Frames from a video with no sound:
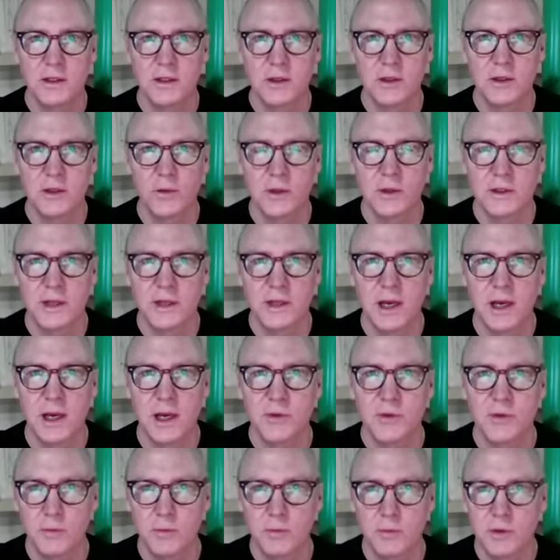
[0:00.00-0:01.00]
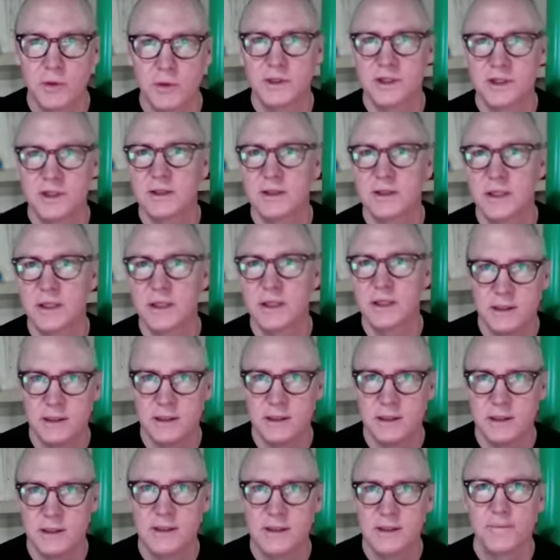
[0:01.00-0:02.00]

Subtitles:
different types of music since